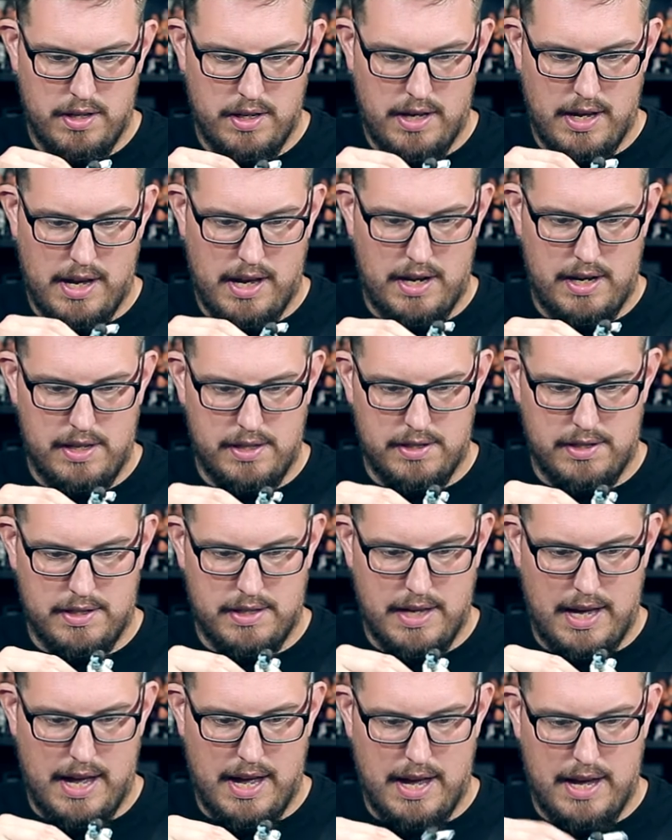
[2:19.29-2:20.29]
at his
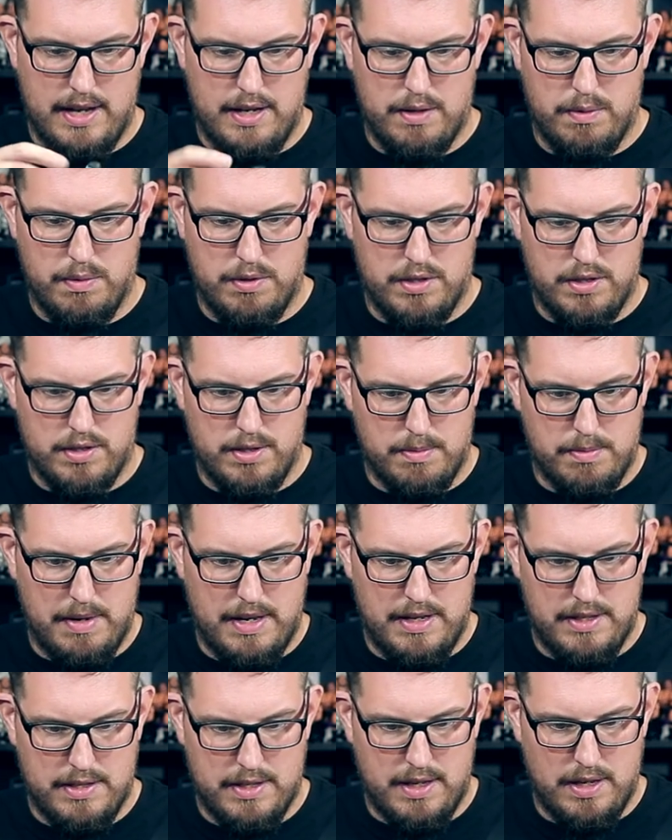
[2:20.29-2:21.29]
side, which is
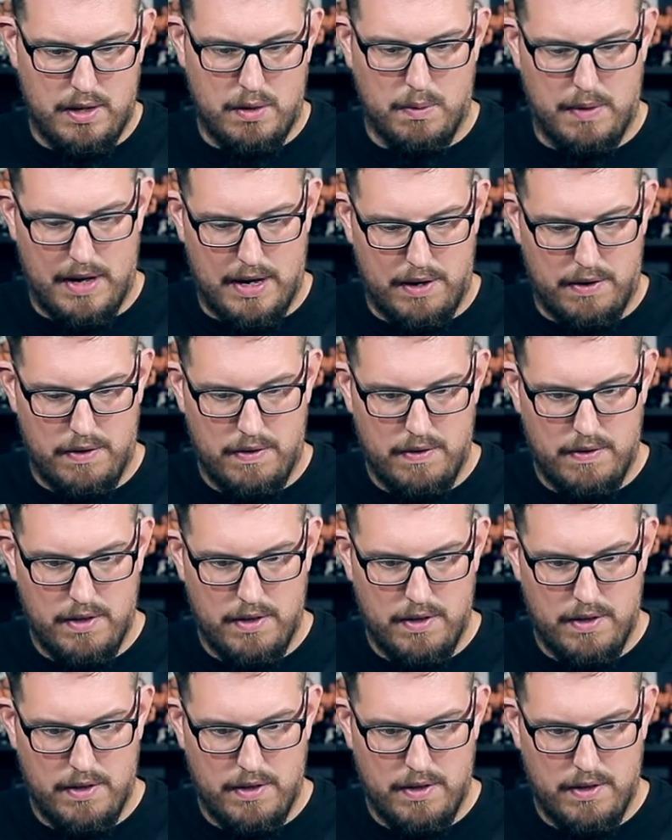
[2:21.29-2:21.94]
amazing. Wow.